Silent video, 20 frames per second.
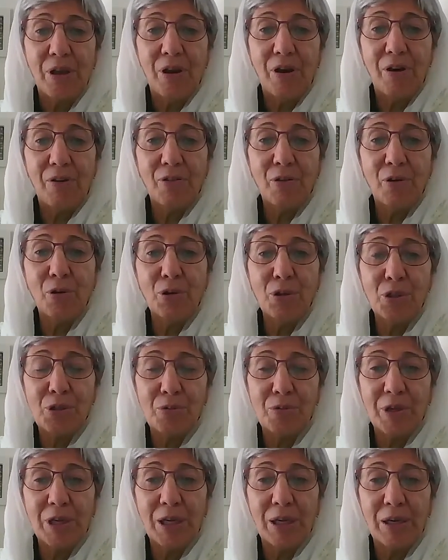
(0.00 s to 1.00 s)
Of course,
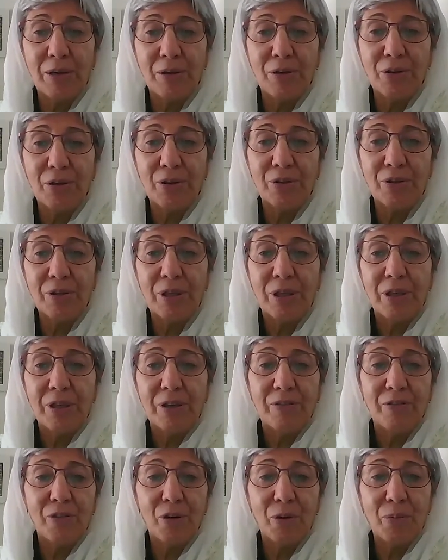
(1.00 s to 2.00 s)
we can learn
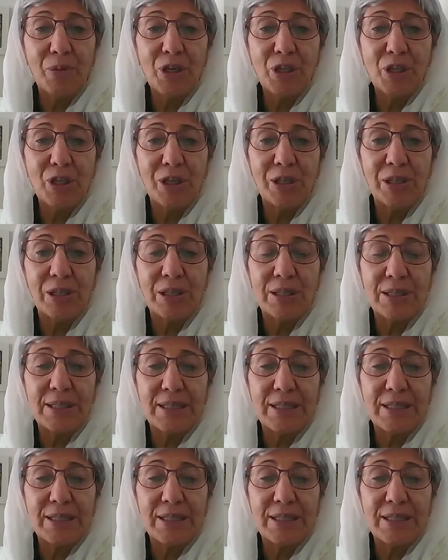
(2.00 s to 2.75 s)
from each other's